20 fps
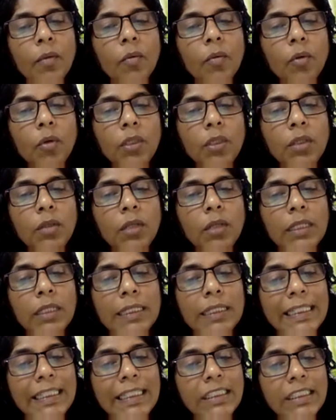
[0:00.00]
what do you call
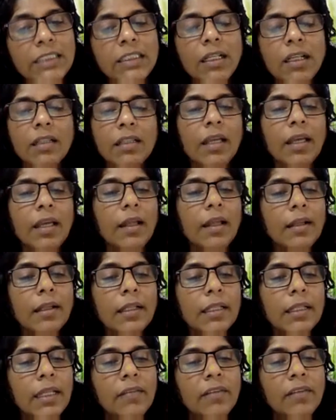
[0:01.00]
glitches are there,
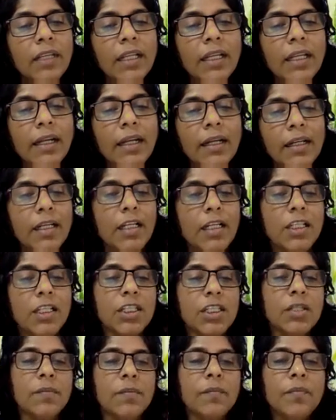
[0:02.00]
then we can
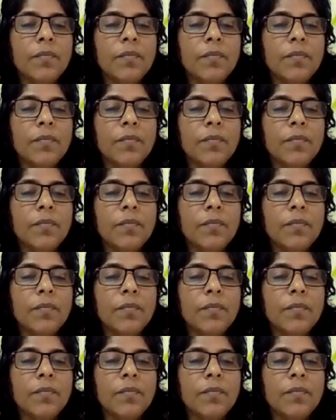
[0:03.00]
address.